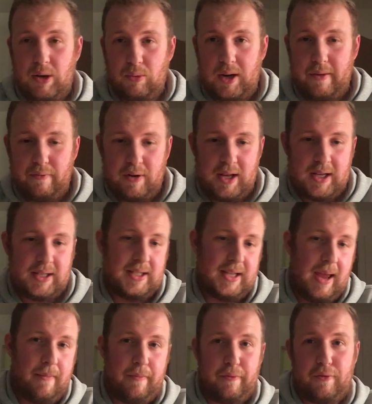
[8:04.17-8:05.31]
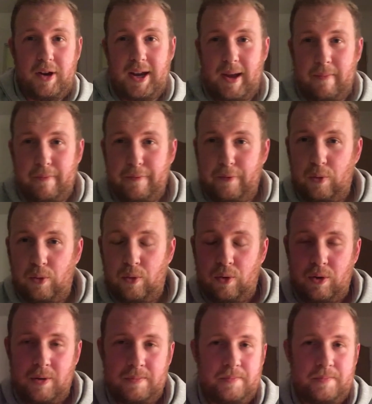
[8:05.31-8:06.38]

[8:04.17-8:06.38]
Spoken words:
whatever it is, M3, M4,